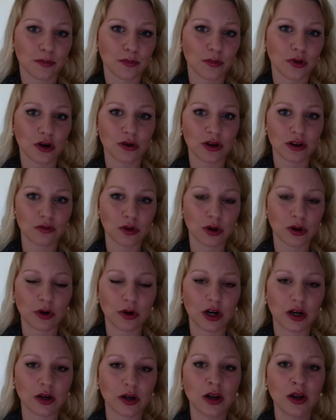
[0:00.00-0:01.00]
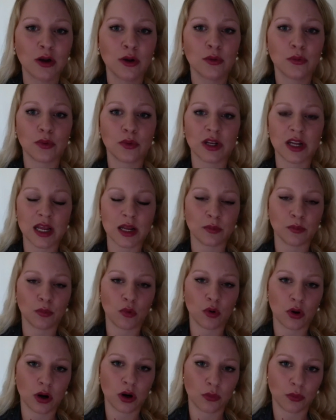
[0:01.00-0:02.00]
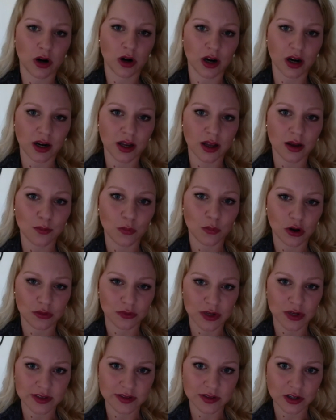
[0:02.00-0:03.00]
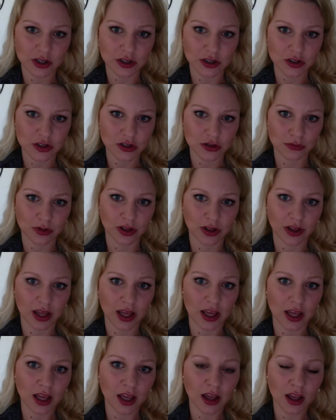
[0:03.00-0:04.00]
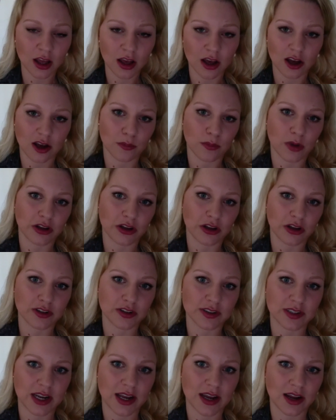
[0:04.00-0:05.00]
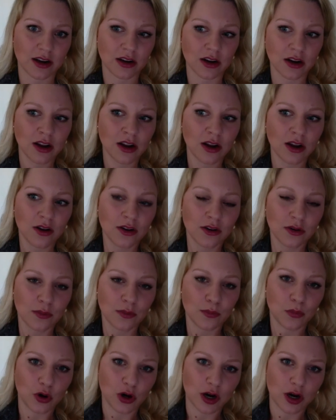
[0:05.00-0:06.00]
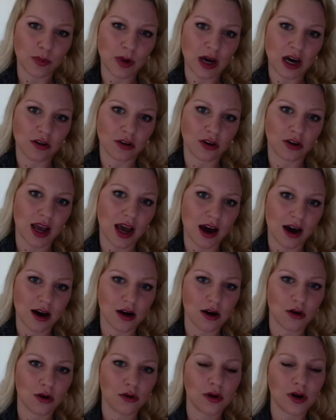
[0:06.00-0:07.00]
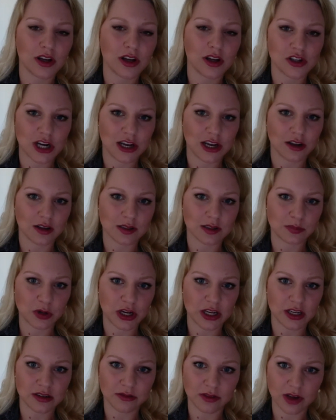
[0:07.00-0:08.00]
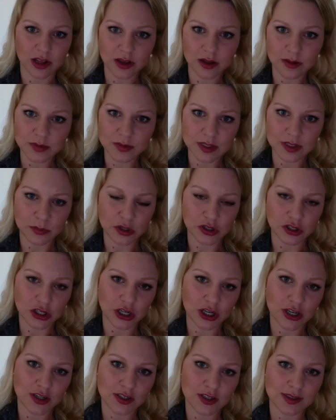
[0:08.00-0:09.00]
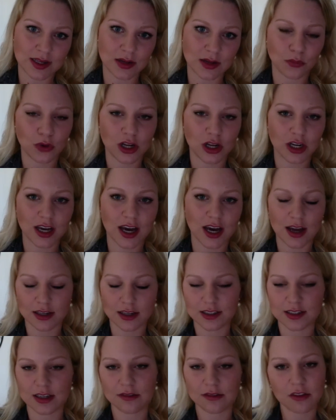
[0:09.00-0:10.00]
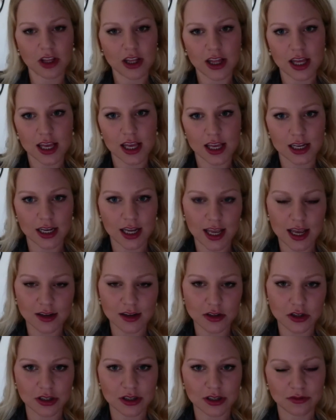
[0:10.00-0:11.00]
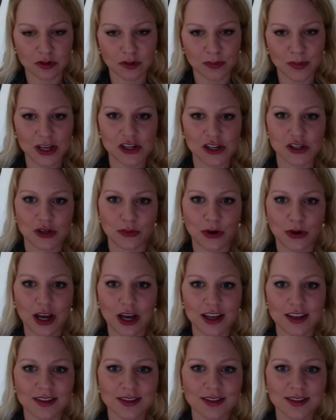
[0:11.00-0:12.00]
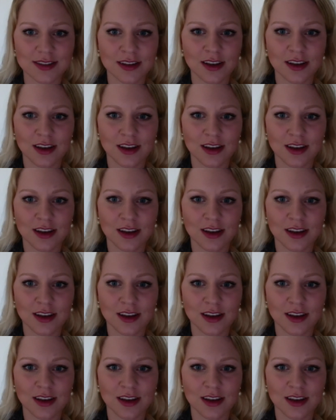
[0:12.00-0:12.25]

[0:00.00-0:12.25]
going forward we need more work, more research to really understand more about how a child's brain develops and matures and what cognitively they can handle information-wise.